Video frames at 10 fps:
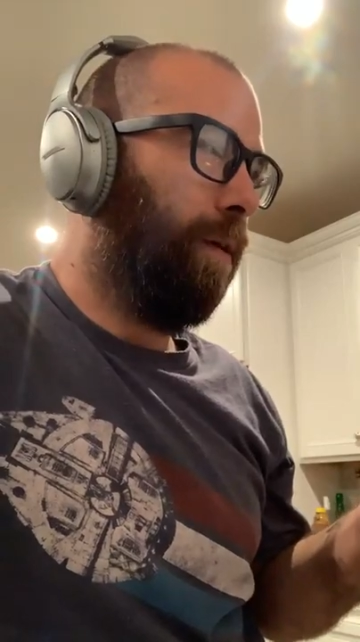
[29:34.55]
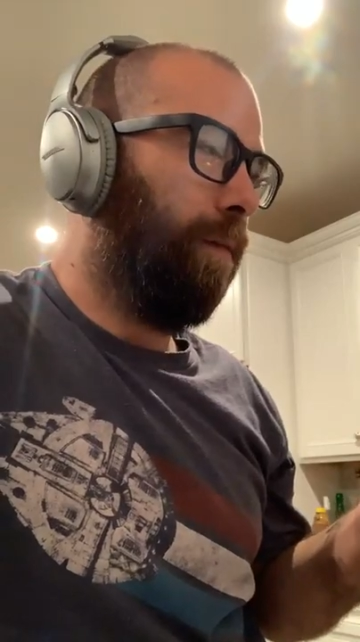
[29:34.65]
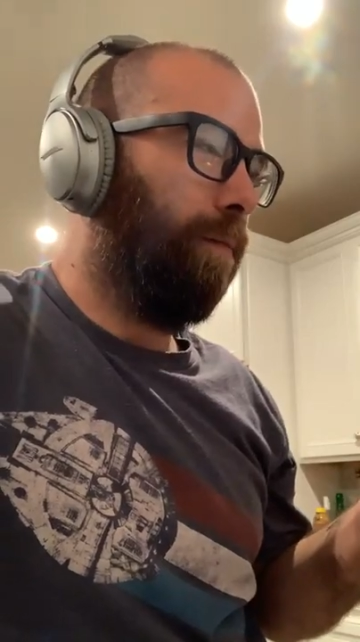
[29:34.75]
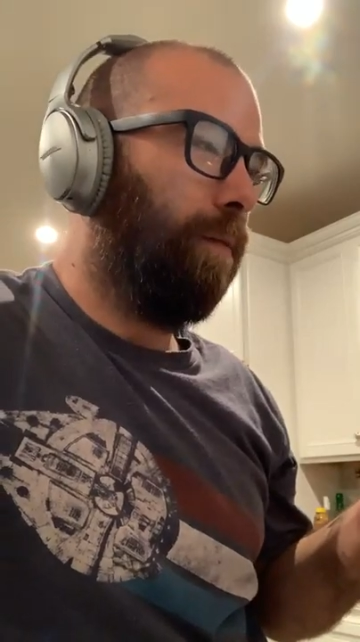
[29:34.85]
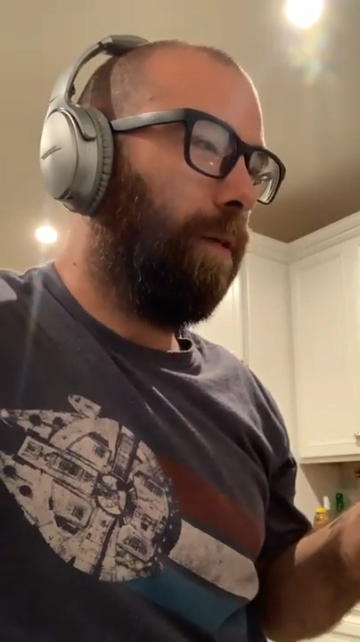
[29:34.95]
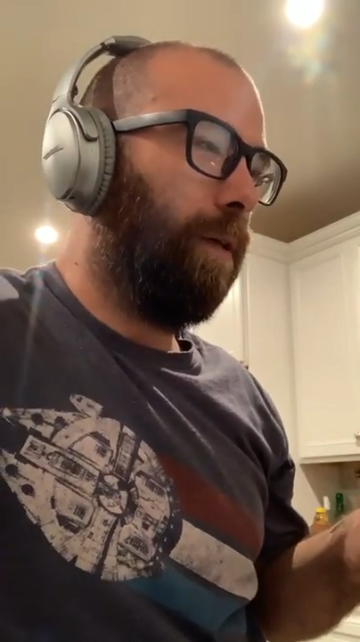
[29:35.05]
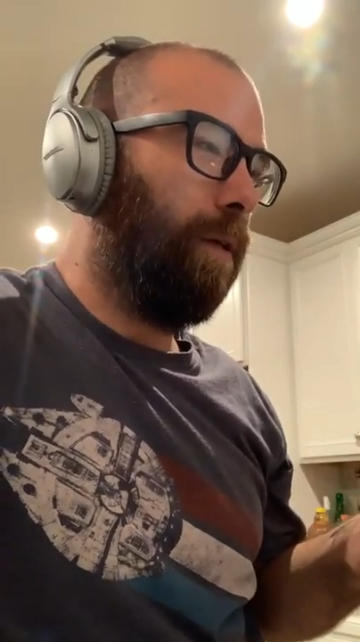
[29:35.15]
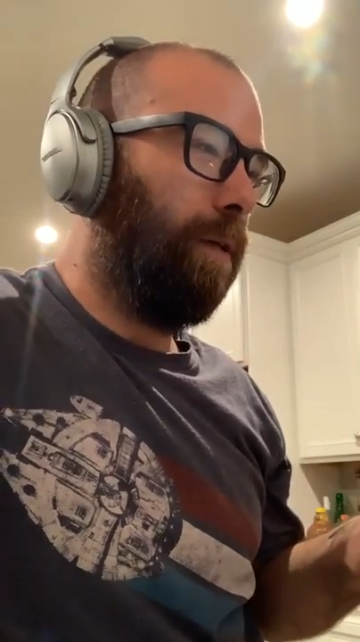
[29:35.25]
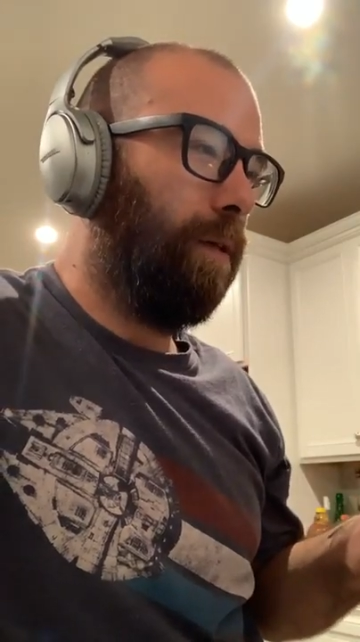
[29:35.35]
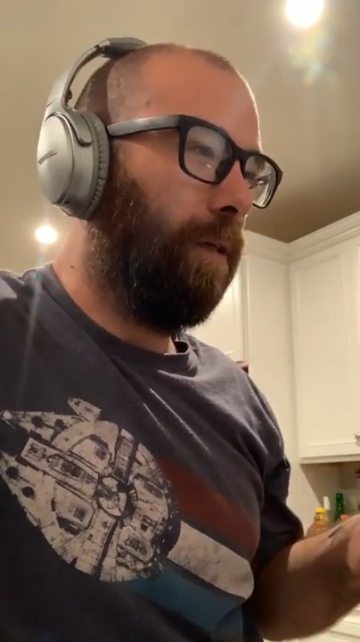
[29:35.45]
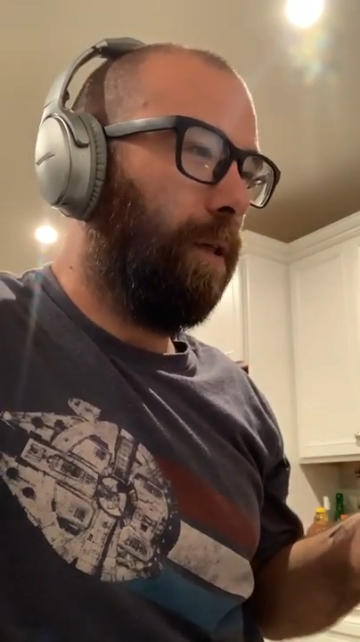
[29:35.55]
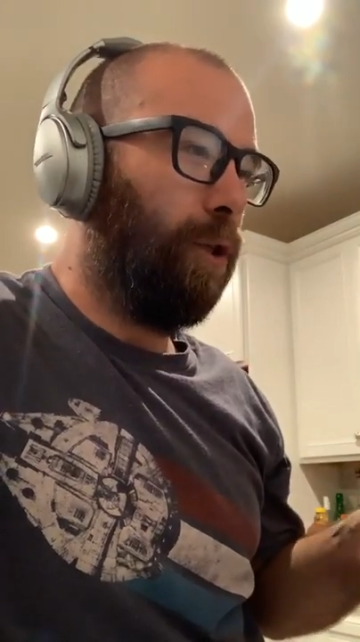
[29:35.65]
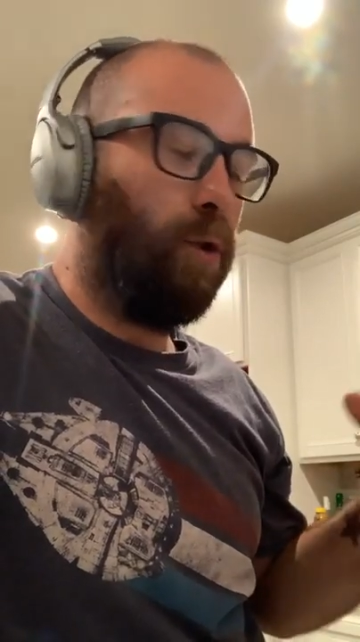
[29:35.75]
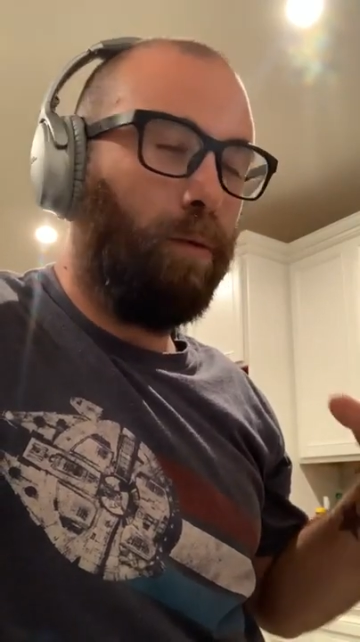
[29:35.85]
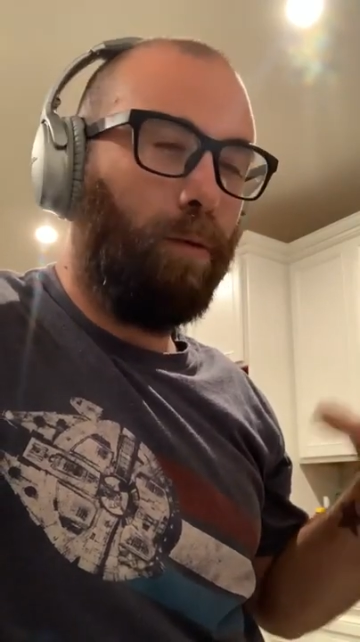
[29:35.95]
uh,
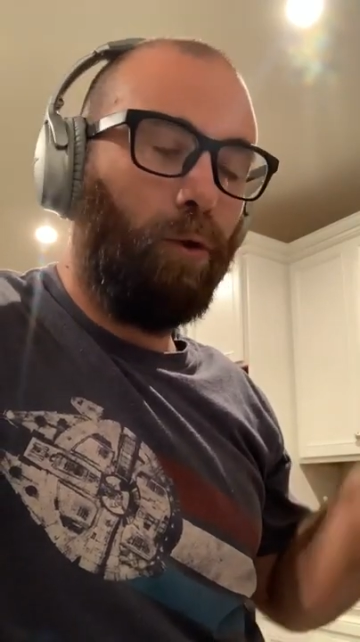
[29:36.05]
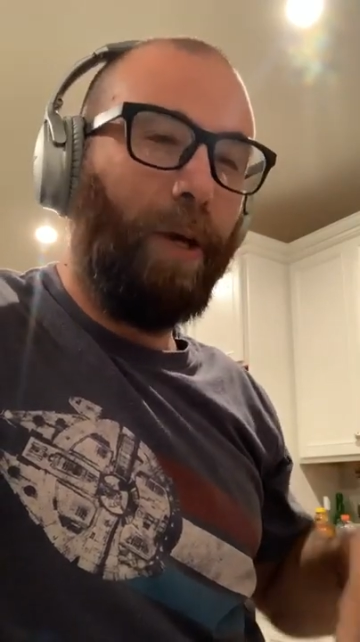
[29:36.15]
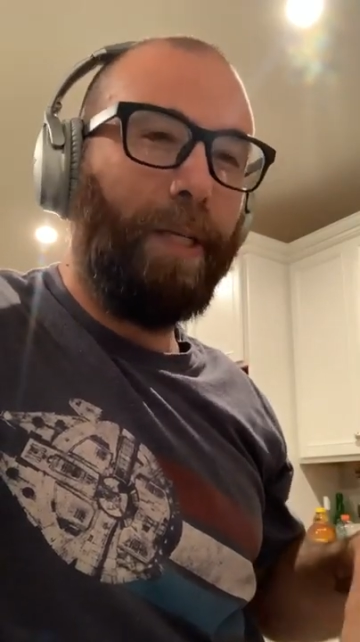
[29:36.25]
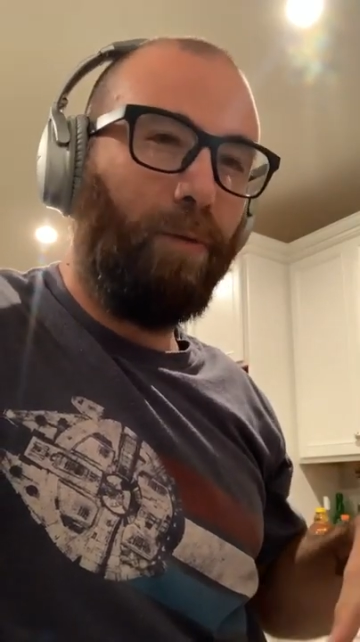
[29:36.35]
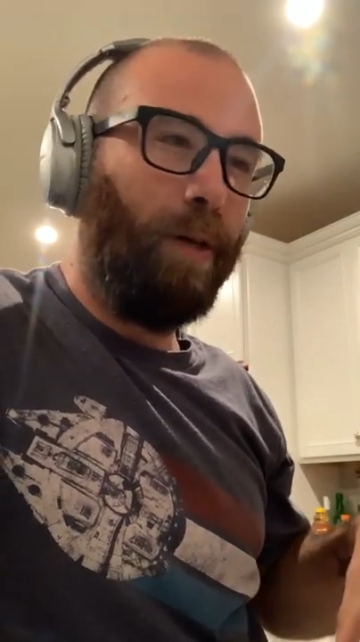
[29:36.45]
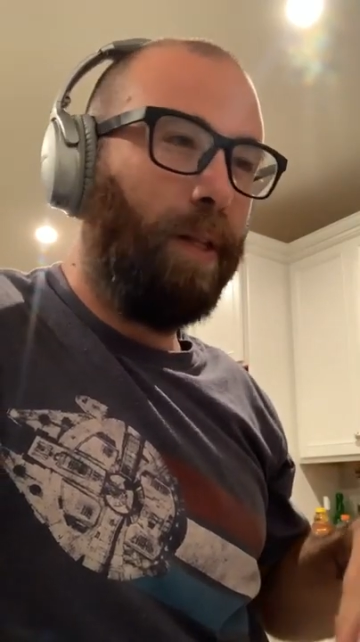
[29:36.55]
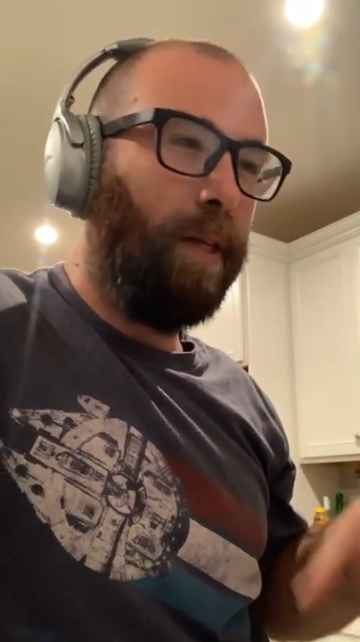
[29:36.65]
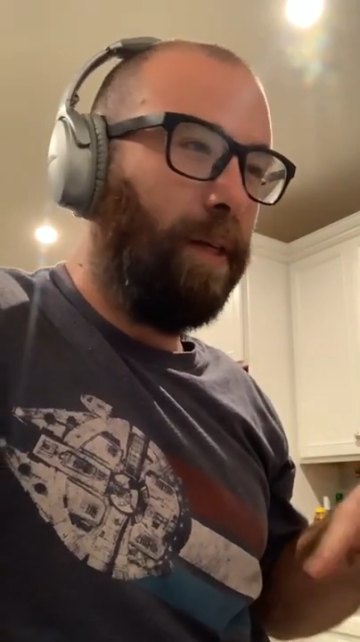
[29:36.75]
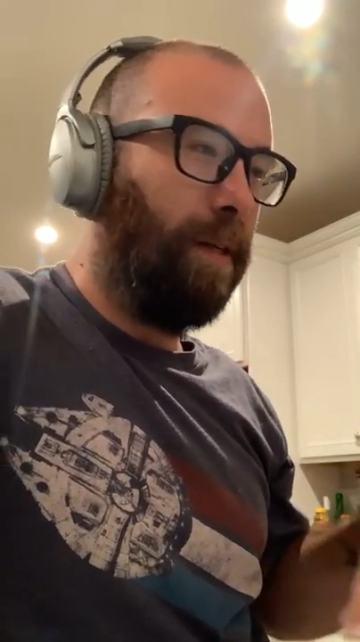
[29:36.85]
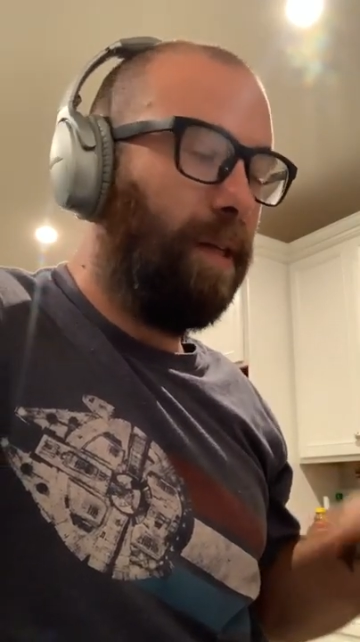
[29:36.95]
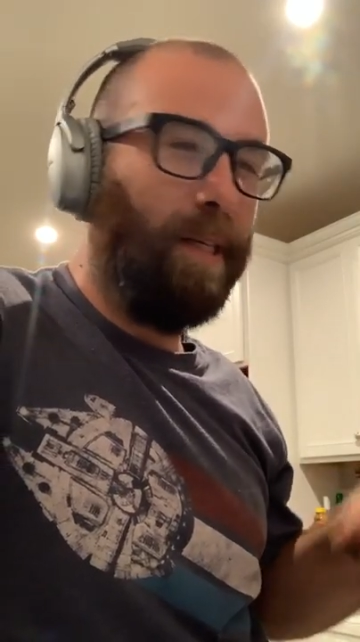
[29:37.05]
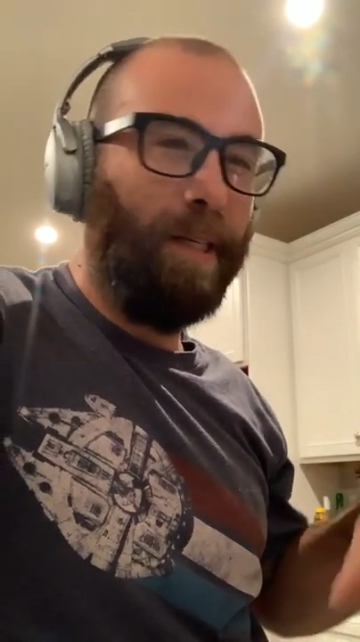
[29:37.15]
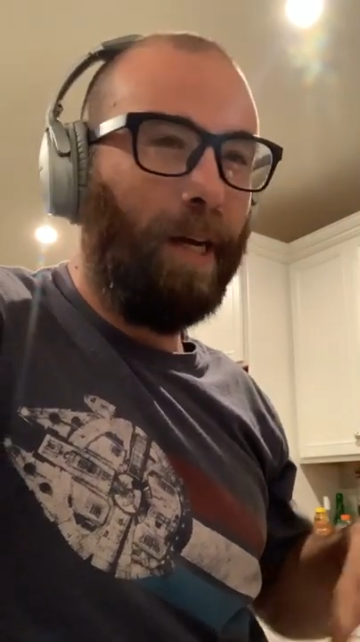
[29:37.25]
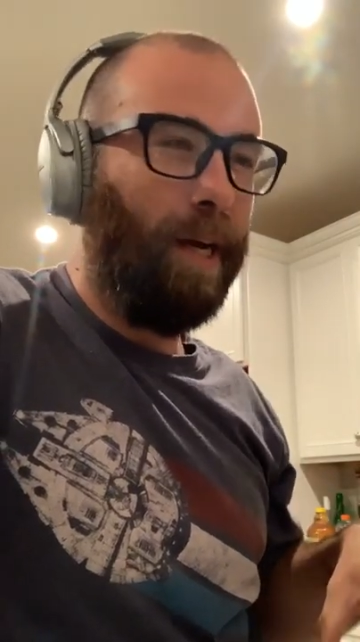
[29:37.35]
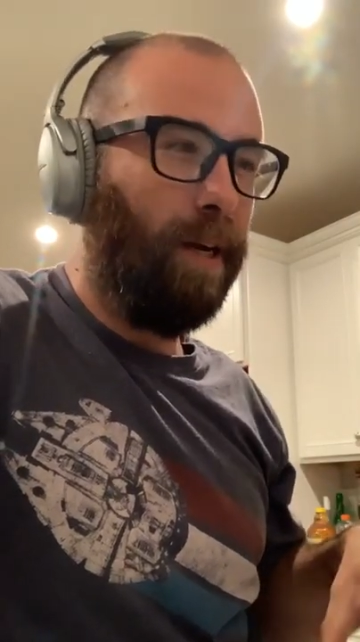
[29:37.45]
transferring the
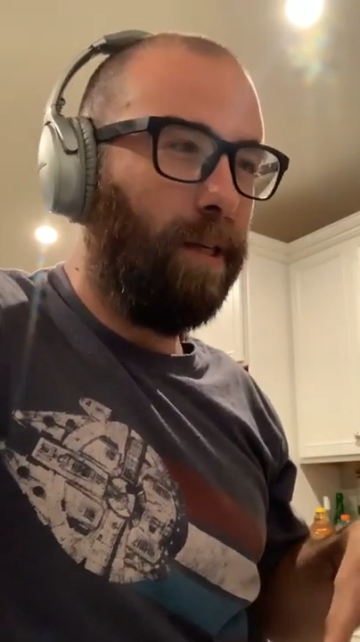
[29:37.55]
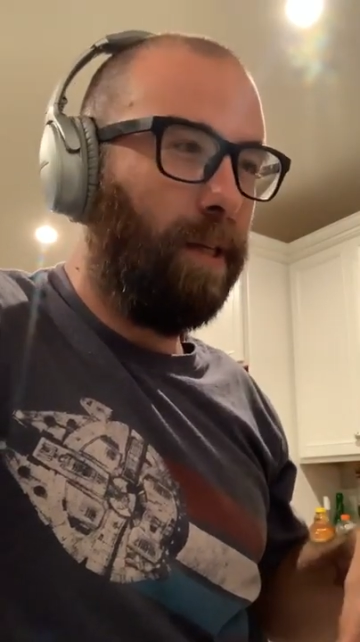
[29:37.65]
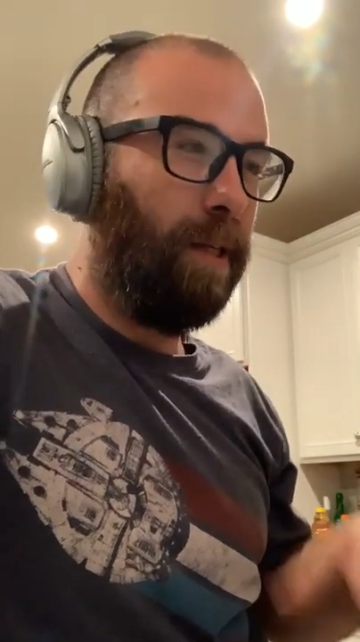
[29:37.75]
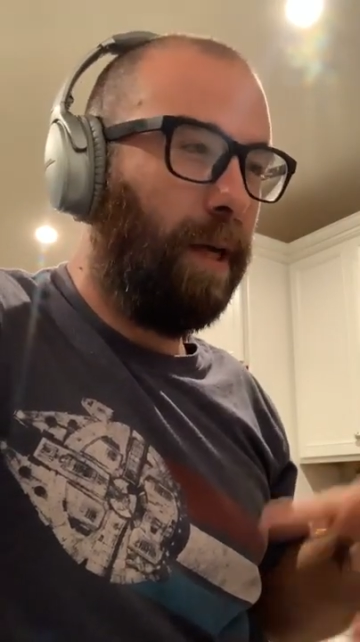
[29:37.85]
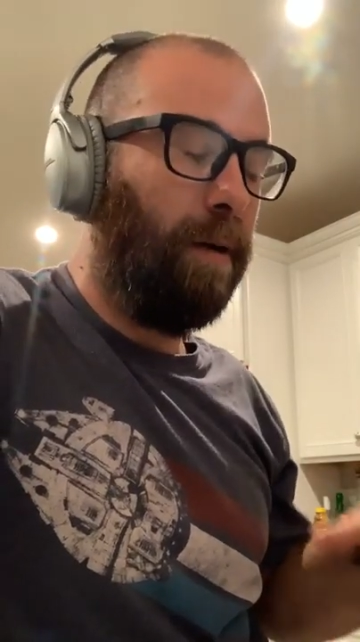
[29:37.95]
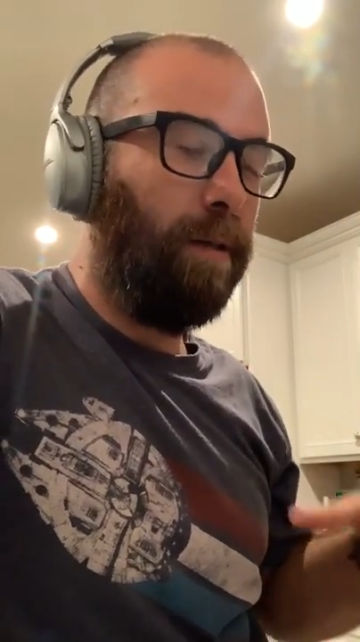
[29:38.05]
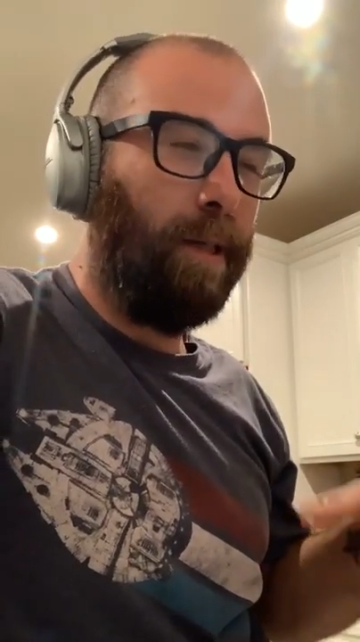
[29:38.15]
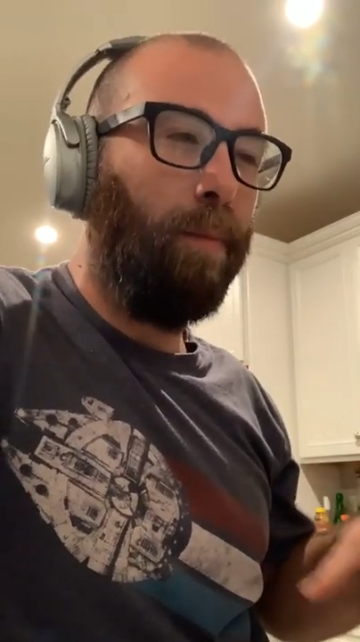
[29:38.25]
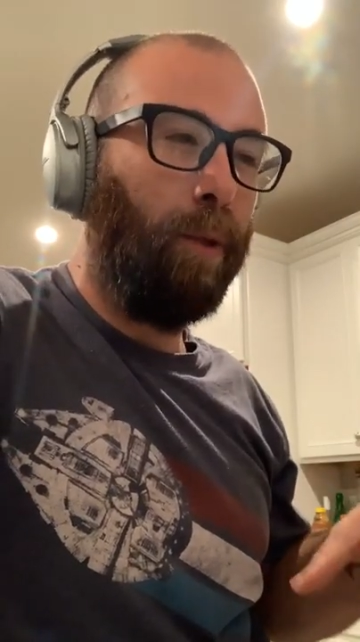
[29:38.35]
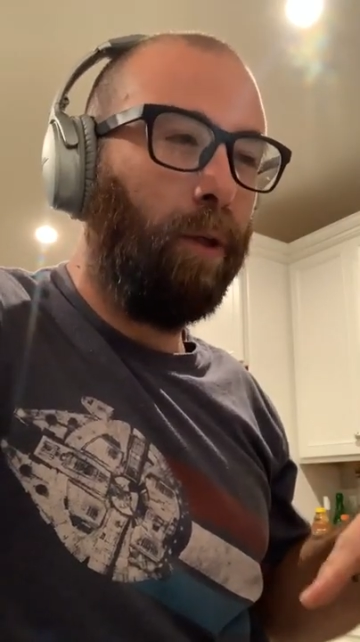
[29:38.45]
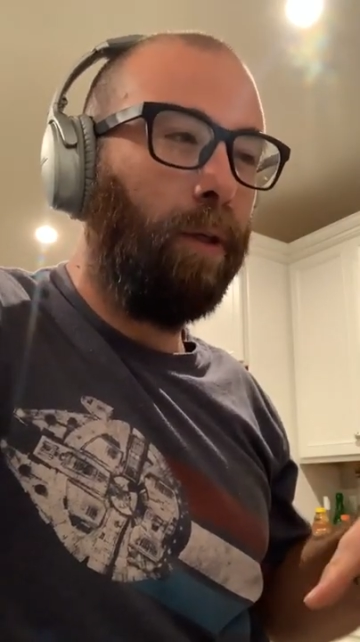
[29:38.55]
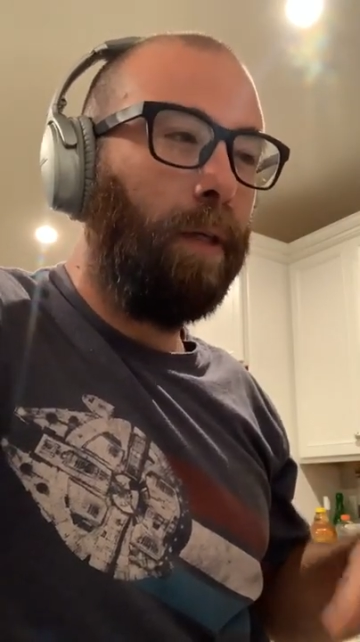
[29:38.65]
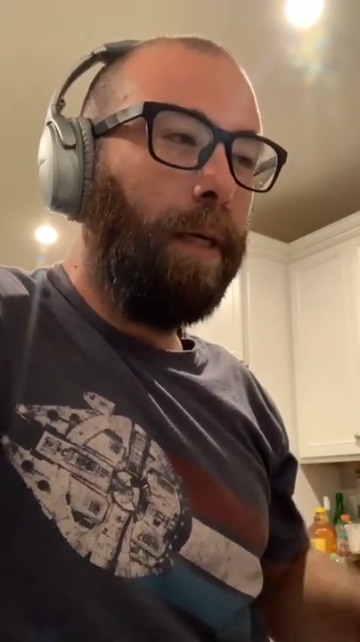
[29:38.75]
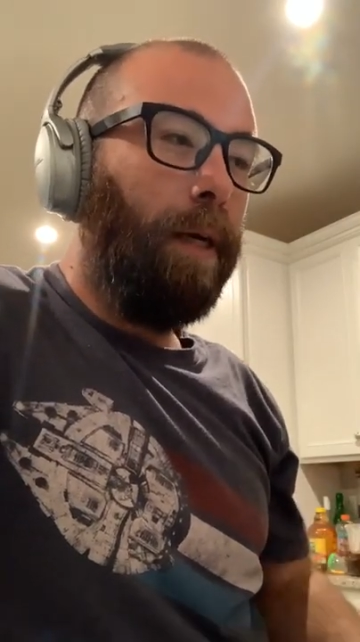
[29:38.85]
design onto the tumbler,